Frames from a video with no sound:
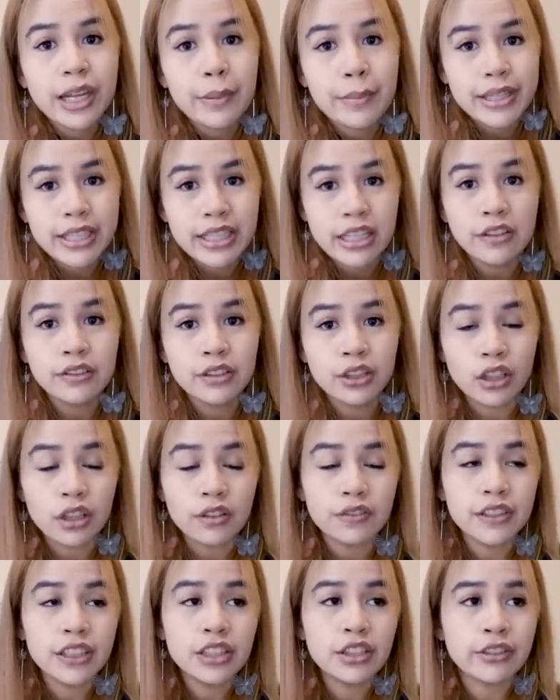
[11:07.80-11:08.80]
get myself to
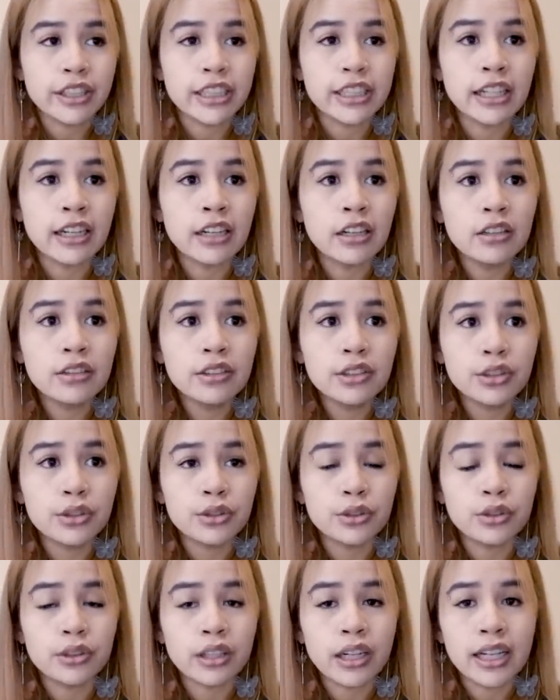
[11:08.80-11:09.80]
office right now,
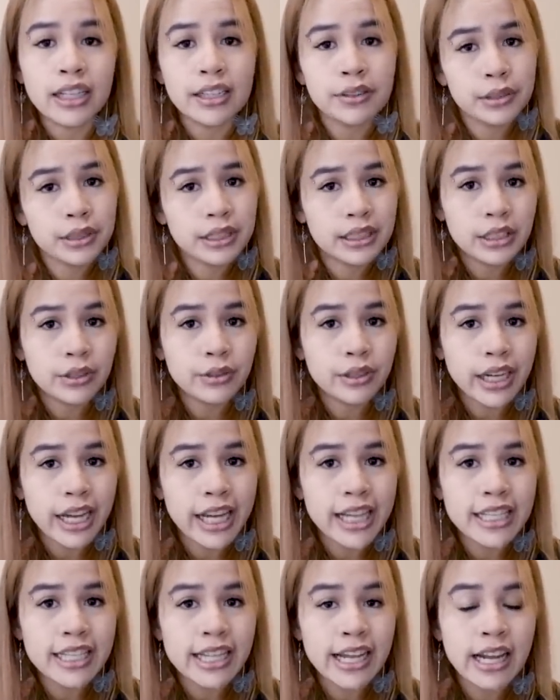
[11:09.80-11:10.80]
so I will see you
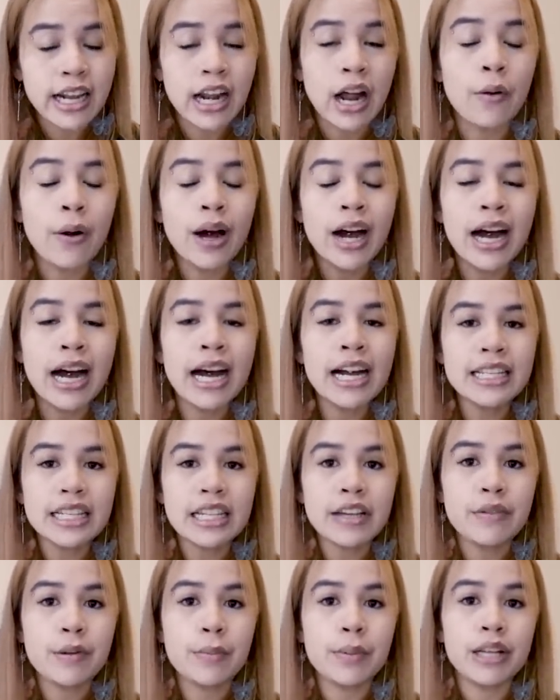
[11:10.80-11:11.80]
guys there. I'll
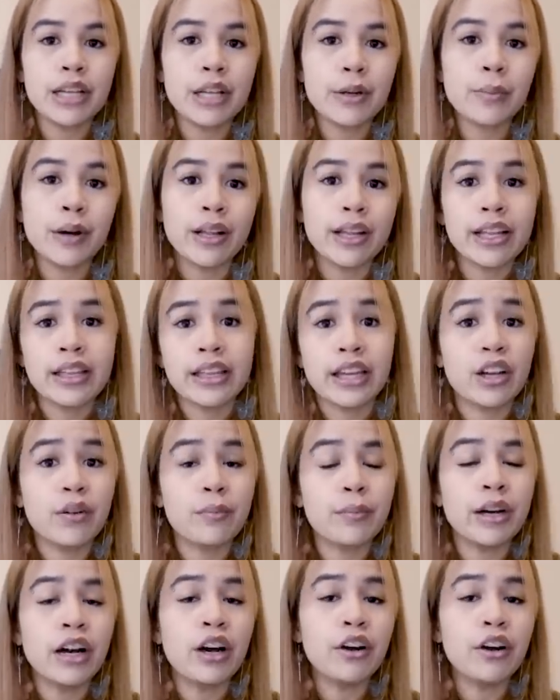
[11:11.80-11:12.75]
ask everybody what they think of my